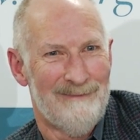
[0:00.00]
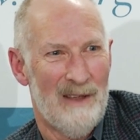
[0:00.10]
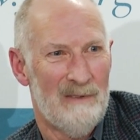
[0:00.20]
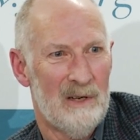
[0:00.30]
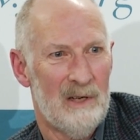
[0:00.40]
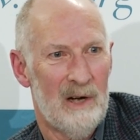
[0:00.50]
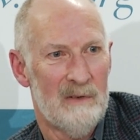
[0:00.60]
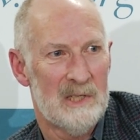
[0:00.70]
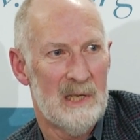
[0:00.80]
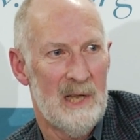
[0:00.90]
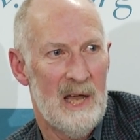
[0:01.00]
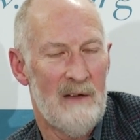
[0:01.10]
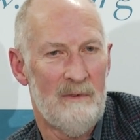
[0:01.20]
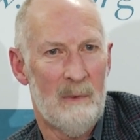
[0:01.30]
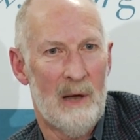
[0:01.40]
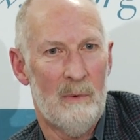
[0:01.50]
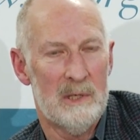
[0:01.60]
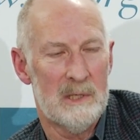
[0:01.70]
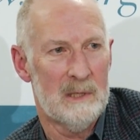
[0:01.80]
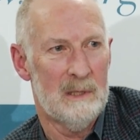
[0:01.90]
if they're nervous enough about
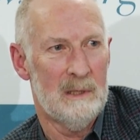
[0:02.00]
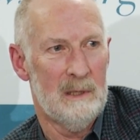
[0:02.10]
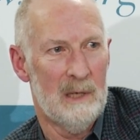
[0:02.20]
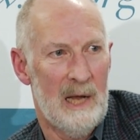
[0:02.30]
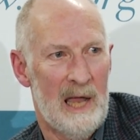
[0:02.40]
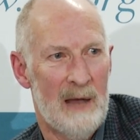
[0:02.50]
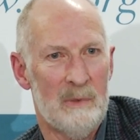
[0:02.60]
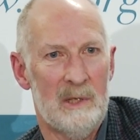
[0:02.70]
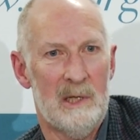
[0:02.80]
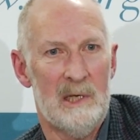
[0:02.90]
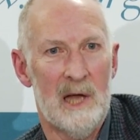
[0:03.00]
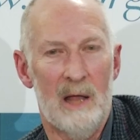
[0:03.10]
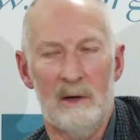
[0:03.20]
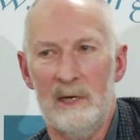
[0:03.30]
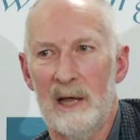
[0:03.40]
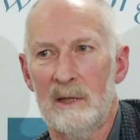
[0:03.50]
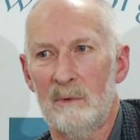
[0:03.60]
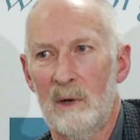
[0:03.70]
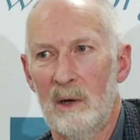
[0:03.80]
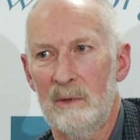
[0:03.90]
what's going to happen to the dollar down the
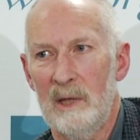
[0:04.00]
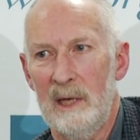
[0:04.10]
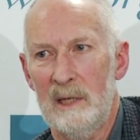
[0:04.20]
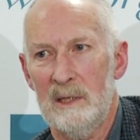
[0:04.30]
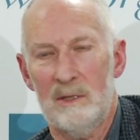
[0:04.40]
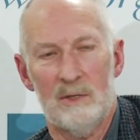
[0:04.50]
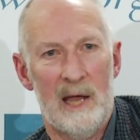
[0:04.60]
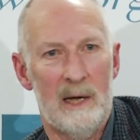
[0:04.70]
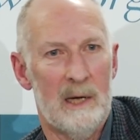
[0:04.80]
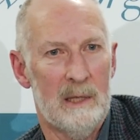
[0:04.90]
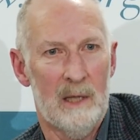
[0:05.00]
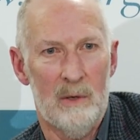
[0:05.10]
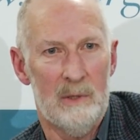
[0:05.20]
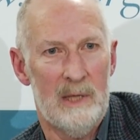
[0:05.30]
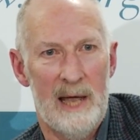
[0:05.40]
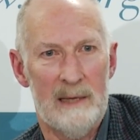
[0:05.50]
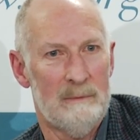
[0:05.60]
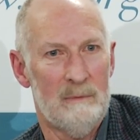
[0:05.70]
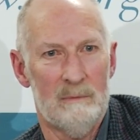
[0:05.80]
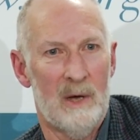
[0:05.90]
road they could try to unload that
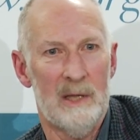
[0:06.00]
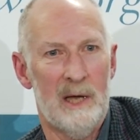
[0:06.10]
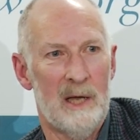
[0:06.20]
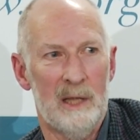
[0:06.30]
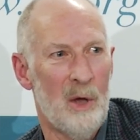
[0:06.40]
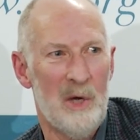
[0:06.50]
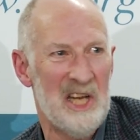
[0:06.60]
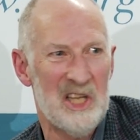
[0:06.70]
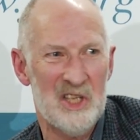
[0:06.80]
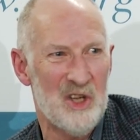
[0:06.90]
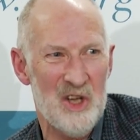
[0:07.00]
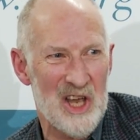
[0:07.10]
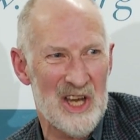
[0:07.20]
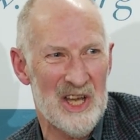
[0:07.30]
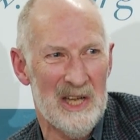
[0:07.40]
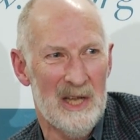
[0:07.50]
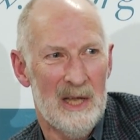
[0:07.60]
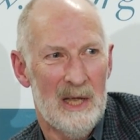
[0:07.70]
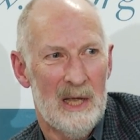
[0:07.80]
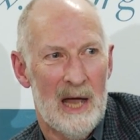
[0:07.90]
while the unloading is good
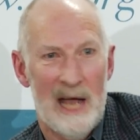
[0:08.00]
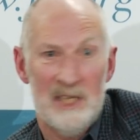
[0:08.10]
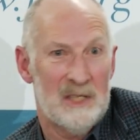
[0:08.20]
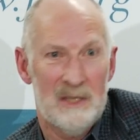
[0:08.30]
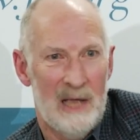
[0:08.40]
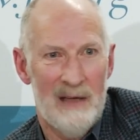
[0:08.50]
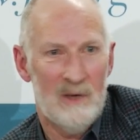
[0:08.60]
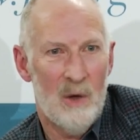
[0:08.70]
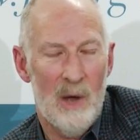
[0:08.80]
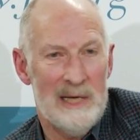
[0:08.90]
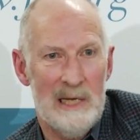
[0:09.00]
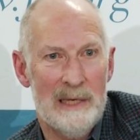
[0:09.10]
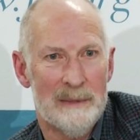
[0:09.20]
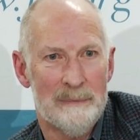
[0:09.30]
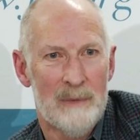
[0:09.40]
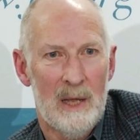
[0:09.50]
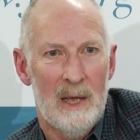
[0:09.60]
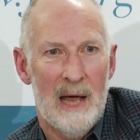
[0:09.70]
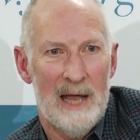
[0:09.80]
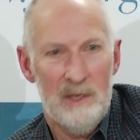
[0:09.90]
i just have no idea
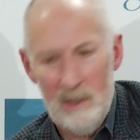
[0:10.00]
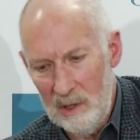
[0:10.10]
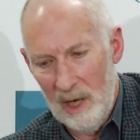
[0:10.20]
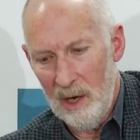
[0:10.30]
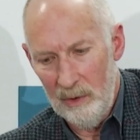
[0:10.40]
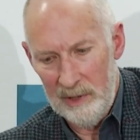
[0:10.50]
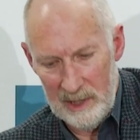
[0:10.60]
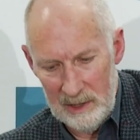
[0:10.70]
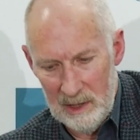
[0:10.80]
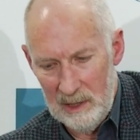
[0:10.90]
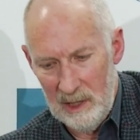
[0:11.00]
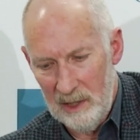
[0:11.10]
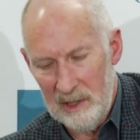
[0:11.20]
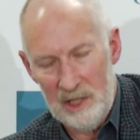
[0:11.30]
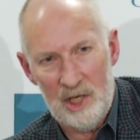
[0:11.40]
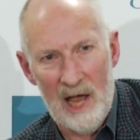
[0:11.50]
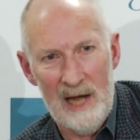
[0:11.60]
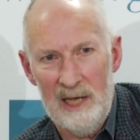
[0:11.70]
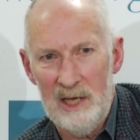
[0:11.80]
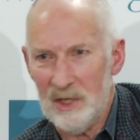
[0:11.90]
i do know that you know the
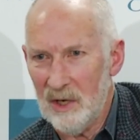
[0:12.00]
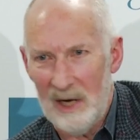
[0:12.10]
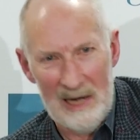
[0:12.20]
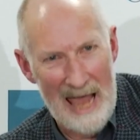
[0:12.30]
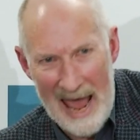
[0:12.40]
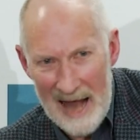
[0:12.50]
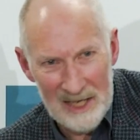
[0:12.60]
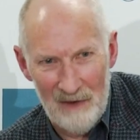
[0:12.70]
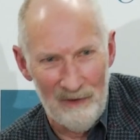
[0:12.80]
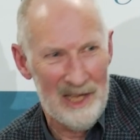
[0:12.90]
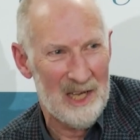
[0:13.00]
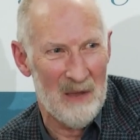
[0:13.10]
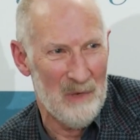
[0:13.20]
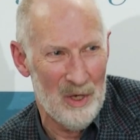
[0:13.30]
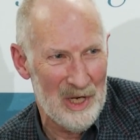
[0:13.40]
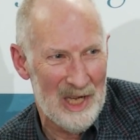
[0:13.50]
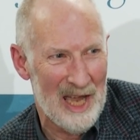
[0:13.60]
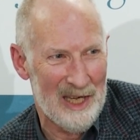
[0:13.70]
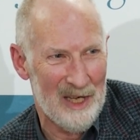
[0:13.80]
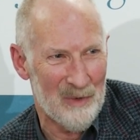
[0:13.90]
chinese are actively
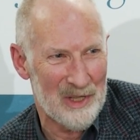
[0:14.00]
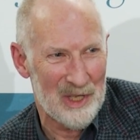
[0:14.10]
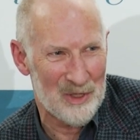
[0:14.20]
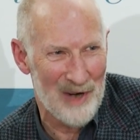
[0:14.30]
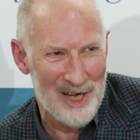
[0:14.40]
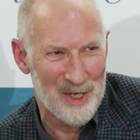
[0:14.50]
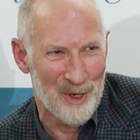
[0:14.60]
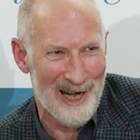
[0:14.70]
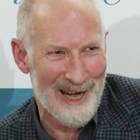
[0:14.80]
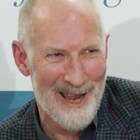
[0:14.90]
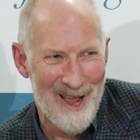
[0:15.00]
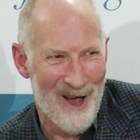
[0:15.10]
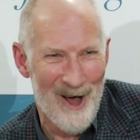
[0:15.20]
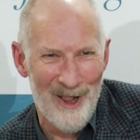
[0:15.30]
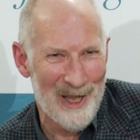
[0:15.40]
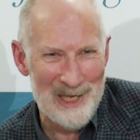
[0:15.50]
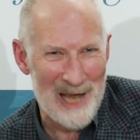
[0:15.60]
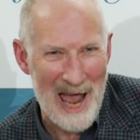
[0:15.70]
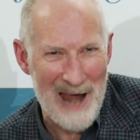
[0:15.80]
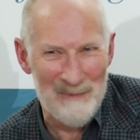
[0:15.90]
communicating with the treasury all the
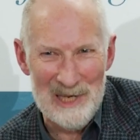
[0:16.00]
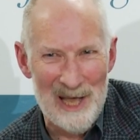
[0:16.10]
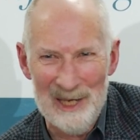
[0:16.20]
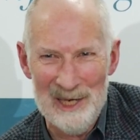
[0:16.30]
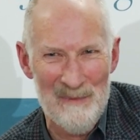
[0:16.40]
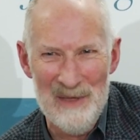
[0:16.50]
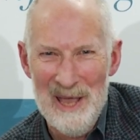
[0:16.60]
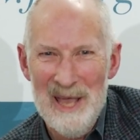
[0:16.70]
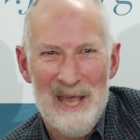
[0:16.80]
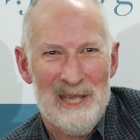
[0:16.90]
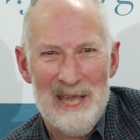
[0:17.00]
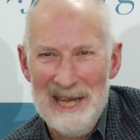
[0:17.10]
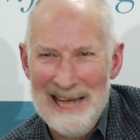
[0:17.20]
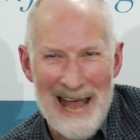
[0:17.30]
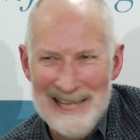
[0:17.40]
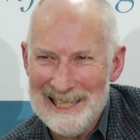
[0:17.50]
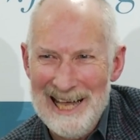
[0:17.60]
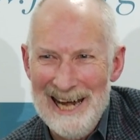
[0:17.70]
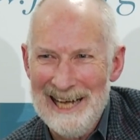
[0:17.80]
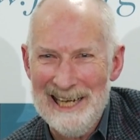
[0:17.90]
time telling them you guys
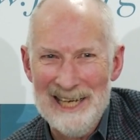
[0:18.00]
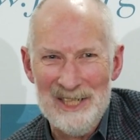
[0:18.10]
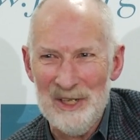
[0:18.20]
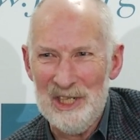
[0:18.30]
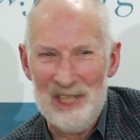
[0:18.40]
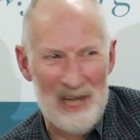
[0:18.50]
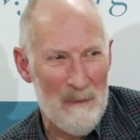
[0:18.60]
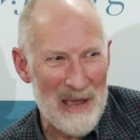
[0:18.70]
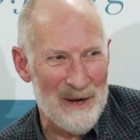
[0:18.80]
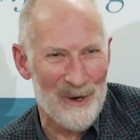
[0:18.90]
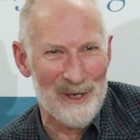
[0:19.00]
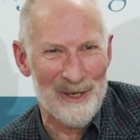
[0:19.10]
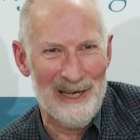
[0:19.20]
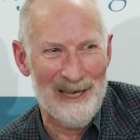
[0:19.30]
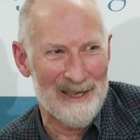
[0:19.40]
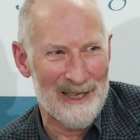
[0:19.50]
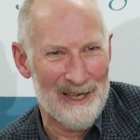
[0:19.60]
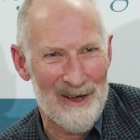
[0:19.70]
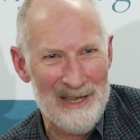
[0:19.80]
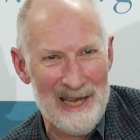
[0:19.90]
got to get your ship in order here you
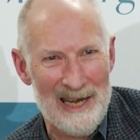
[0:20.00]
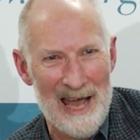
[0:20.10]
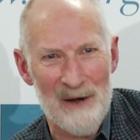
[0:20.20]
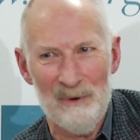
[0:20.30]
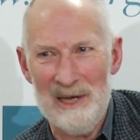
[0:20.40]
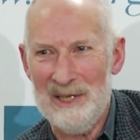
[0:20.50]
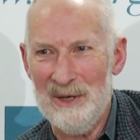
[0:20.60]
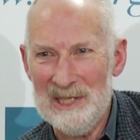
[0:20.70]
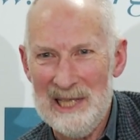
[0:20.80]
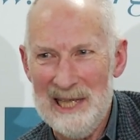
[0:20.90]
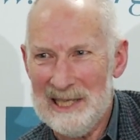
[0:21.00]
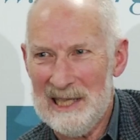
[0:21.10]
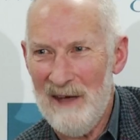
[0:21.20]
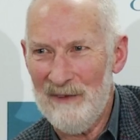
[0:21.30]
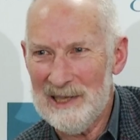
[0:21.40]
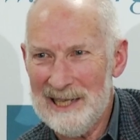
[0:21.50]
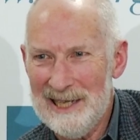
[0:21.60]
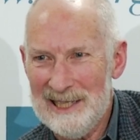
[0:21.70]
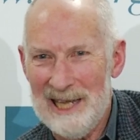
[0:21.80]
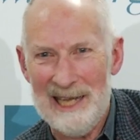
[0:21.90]
know you got to reduce these
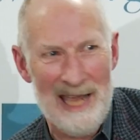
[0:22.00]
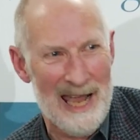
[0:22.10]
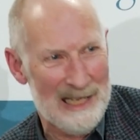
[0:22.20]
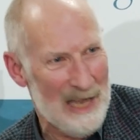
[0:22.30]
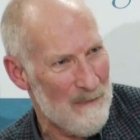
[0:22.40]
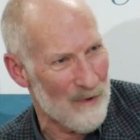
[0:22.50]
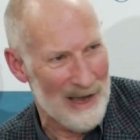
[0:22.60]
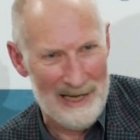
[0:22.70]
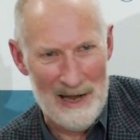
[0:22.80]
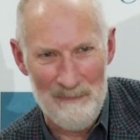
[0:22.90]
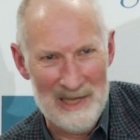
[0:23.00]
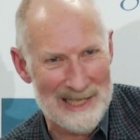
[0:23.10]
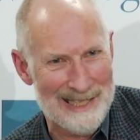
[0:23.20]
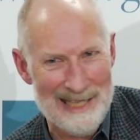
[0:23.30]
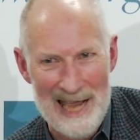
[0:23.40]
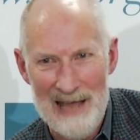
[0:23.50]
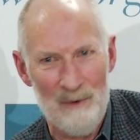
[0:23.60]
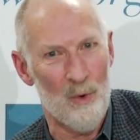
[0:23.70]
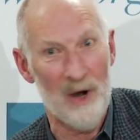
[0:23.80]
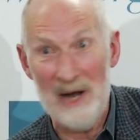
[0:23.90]
deficits you can't keep running up this debt
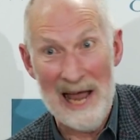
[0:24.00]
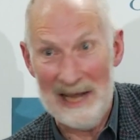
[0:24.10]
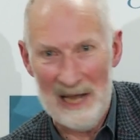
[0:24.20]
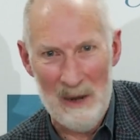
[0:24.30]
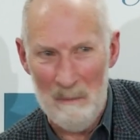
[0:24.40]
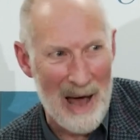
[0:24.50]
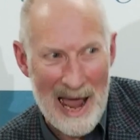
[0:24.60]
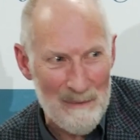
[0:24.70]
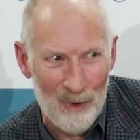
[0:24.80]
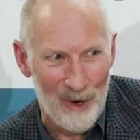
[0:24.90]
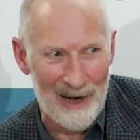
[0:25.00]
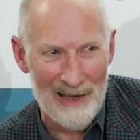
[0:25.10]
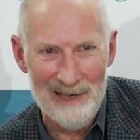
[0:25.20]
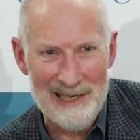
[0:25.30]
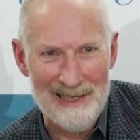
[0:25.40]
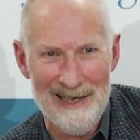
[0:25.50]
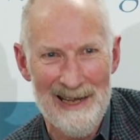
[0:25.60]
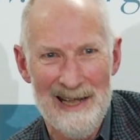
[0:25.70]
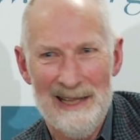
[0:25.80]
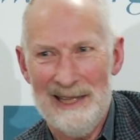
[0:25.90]
we're not going to buy more of it
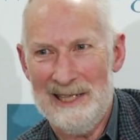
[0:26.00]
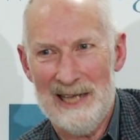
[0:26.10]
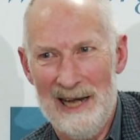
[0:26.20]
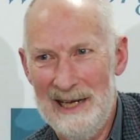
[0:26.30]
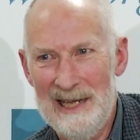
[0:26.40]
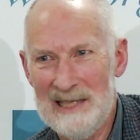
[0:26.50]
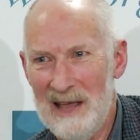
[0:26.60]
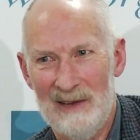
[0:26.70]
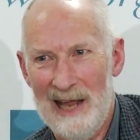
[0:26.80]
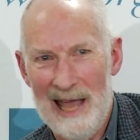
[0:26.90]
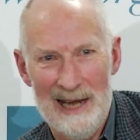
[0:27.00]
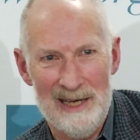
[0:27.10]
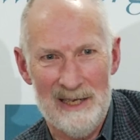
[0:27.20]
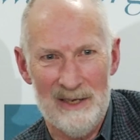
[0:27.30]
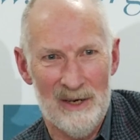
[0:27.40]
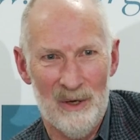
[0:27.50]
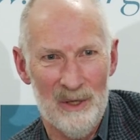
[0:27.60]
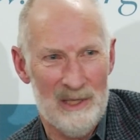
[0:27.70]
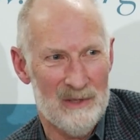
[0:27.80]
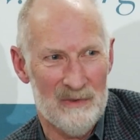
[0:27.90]
the Chinese haven't added to their
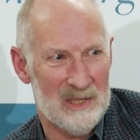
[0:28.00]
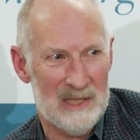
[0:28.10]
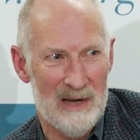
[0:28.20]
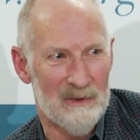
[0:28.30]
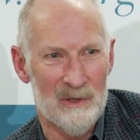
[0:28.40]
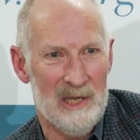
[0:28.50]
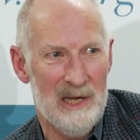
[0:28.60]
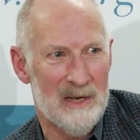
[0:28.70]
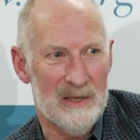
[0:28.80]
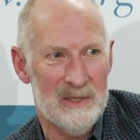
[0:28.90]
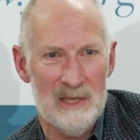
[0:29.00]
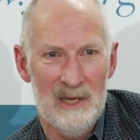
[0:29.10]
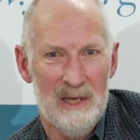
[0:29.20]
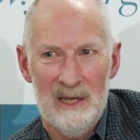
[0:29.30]
holdings for several years.